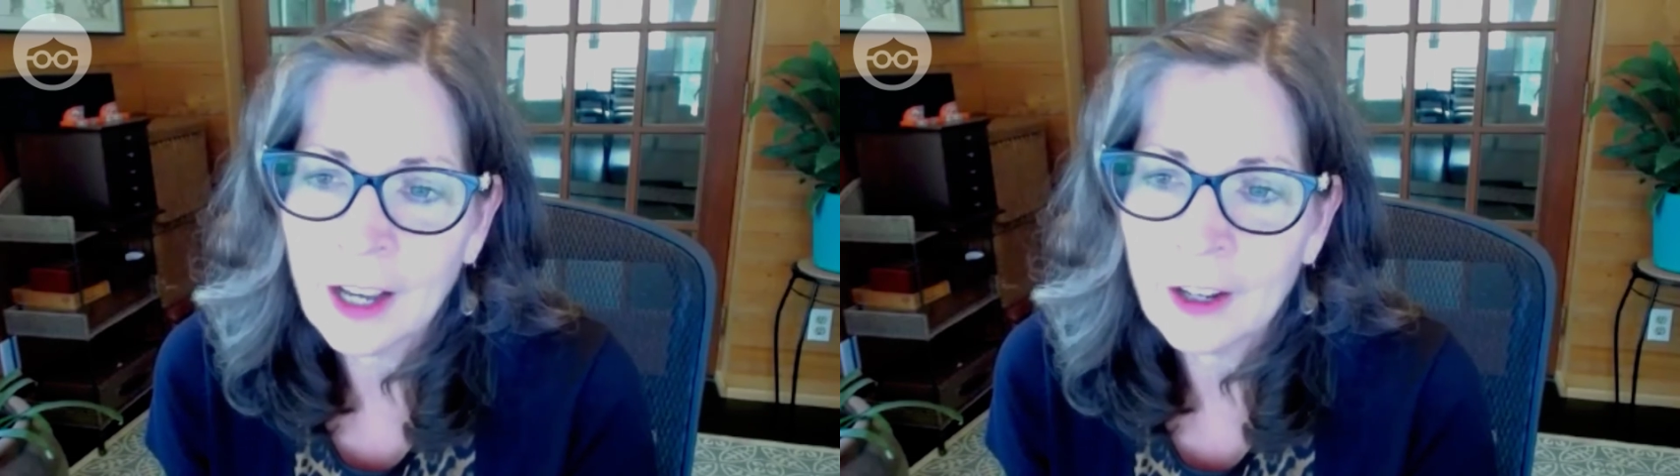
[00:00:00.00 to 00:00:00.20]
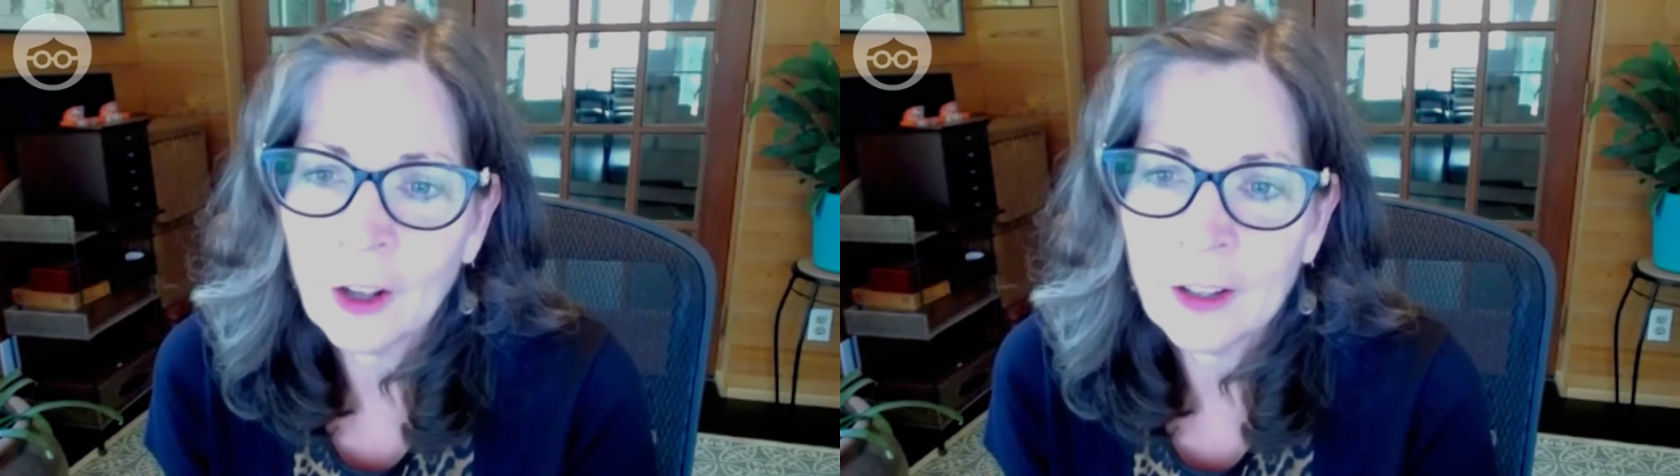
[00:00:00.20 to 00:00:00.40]

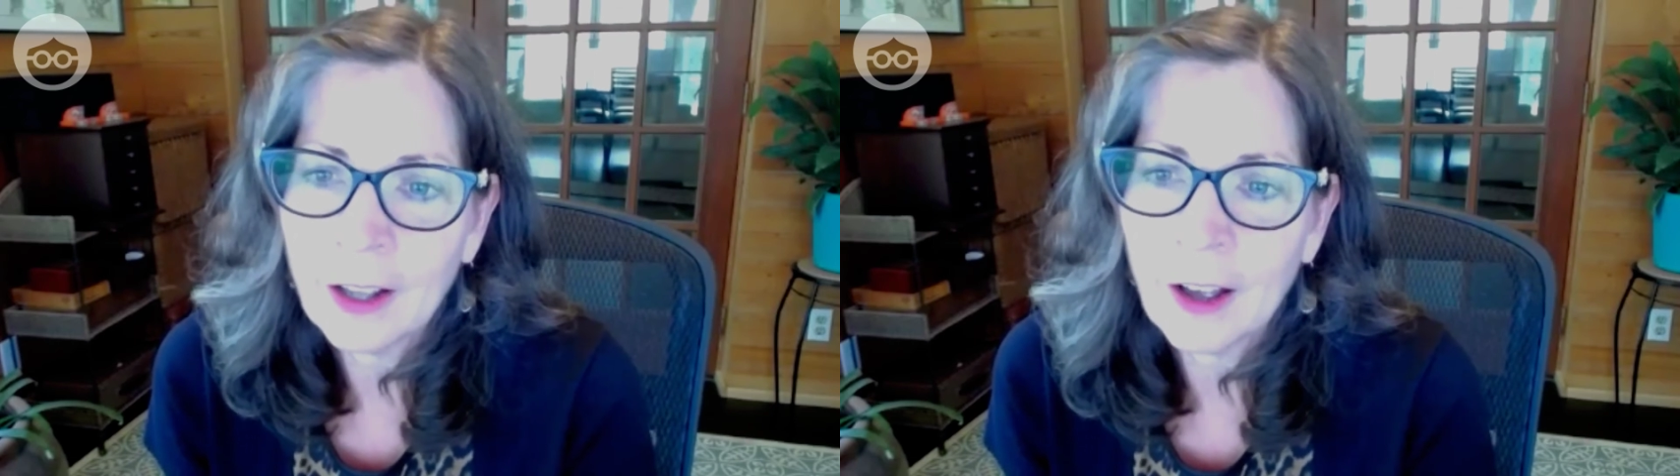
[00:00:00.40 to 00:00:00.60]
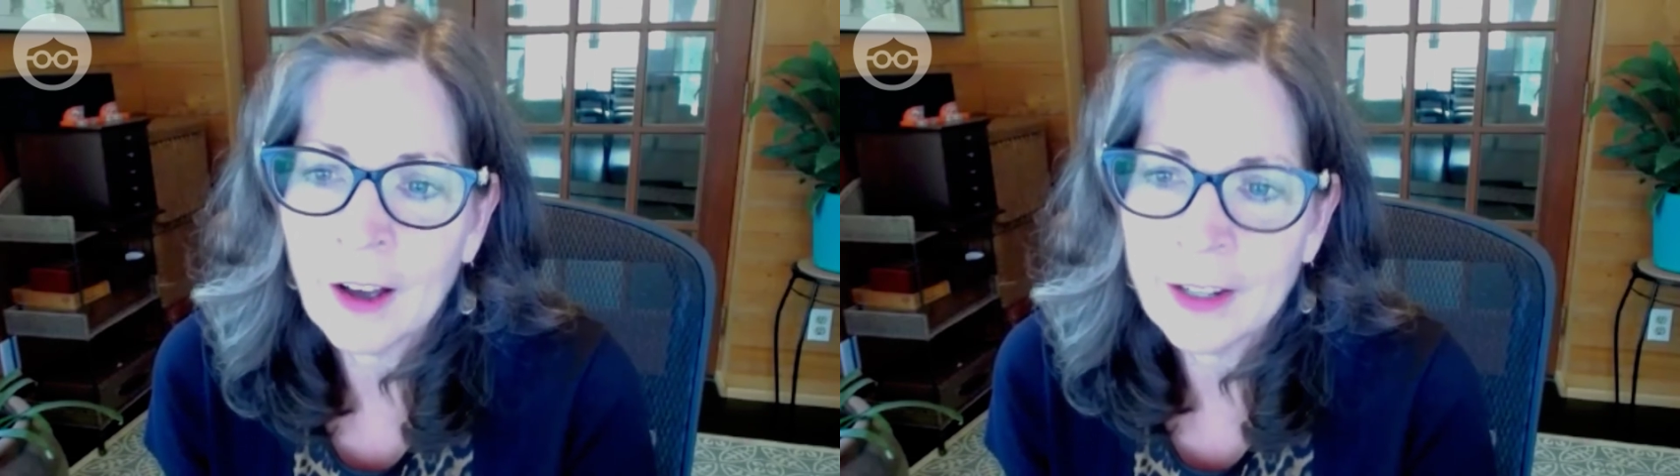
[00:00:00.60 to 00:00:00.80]
not
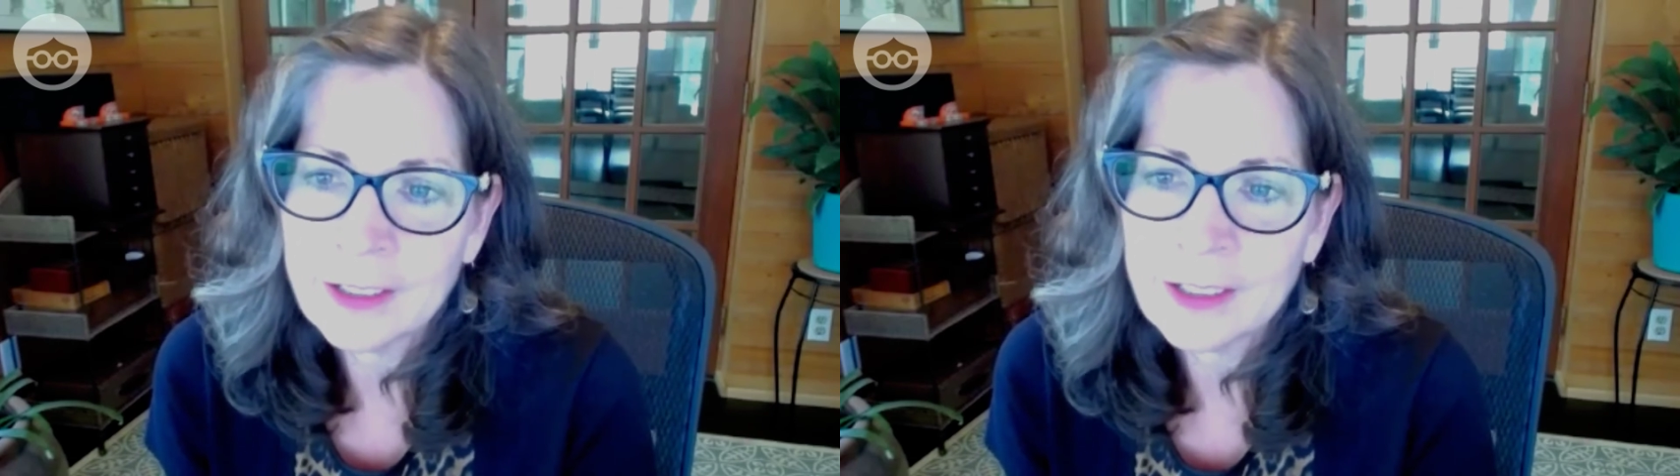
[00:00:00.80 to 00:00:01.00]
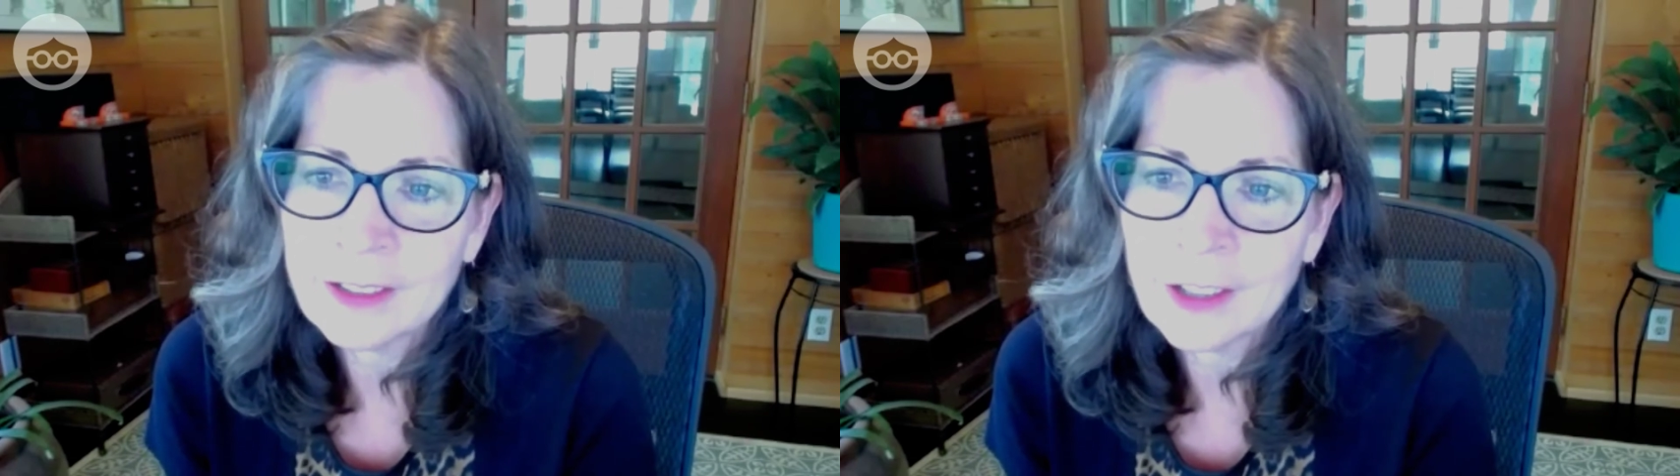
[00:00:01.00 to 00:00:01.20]
all
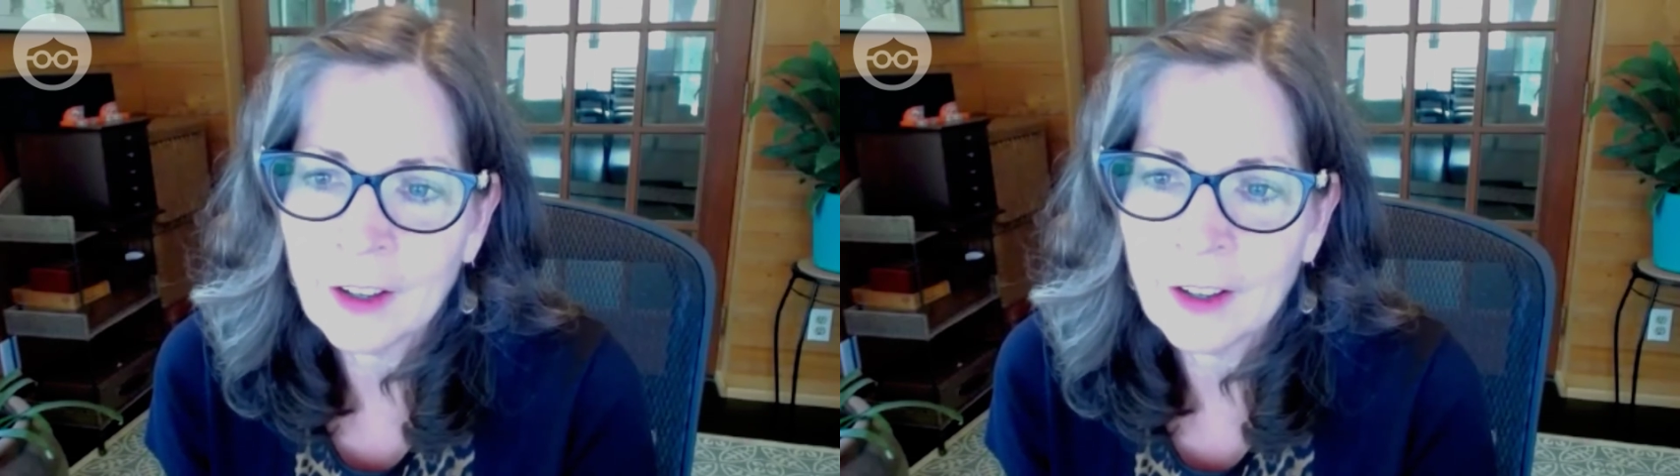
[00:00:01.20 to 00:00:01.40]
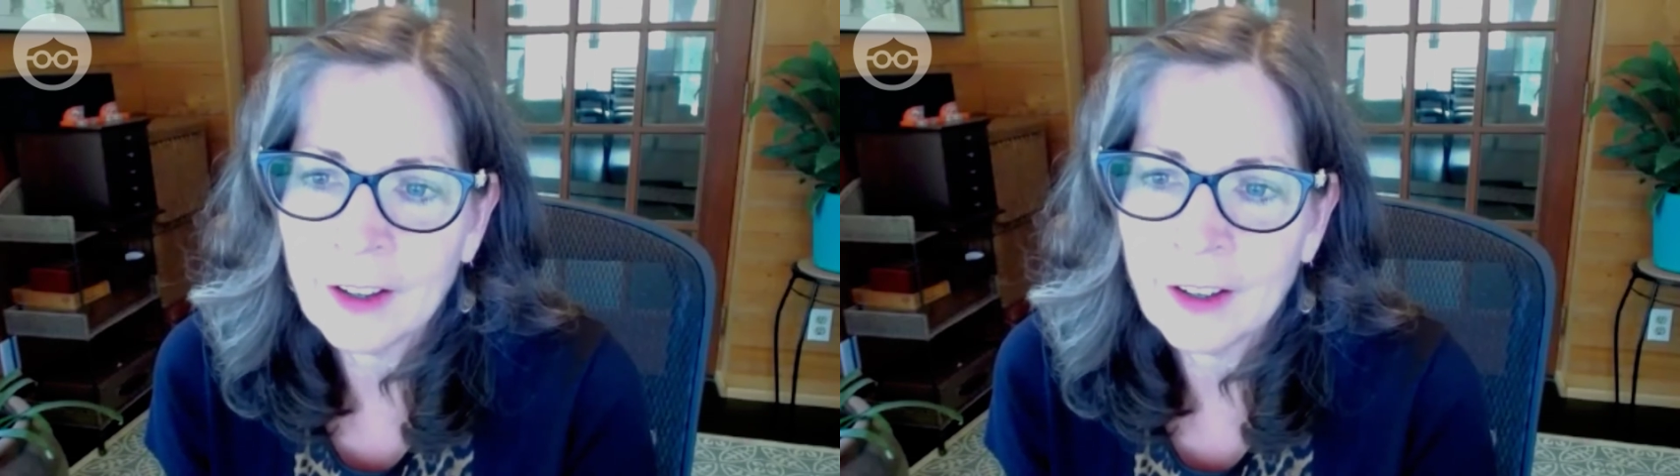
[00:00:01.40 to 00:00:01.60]
audiences
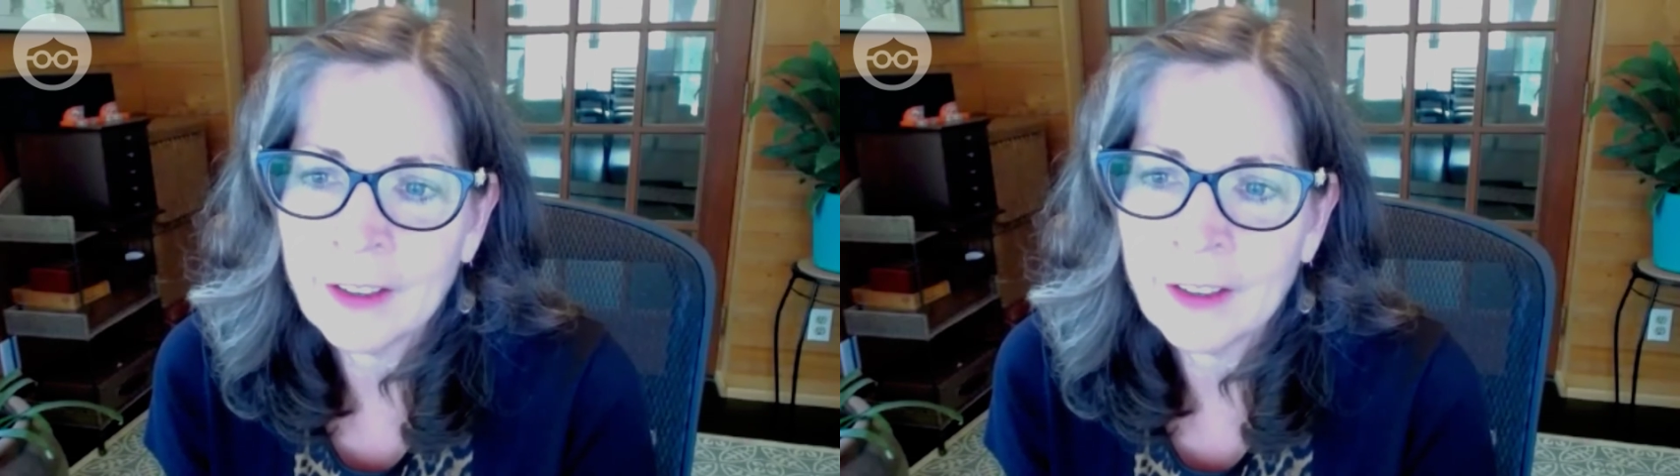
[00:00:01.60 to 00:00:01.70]
on